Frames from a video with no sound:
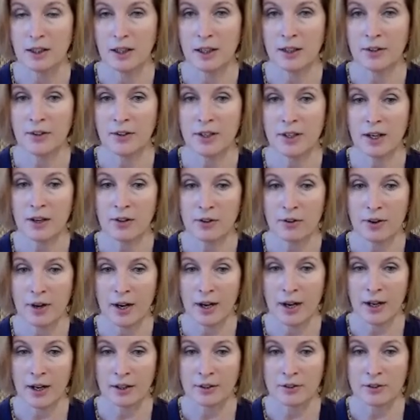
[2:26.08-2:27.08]
On the other
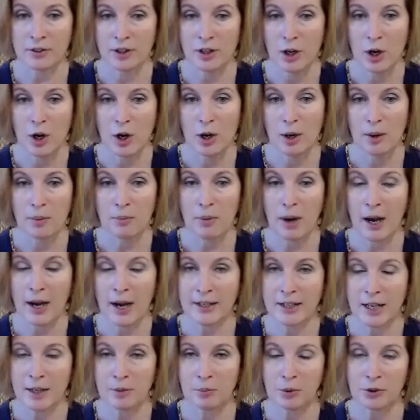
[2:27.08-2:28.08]
hand,
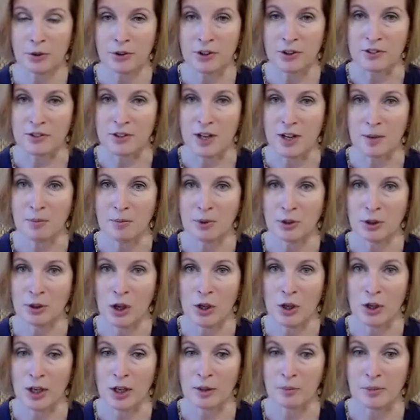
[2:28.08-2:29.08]
pineapple does not
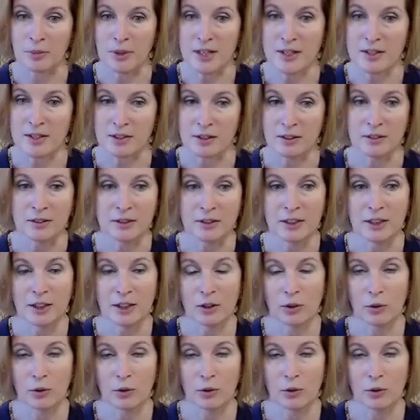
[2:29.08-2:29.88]
belong on pizza,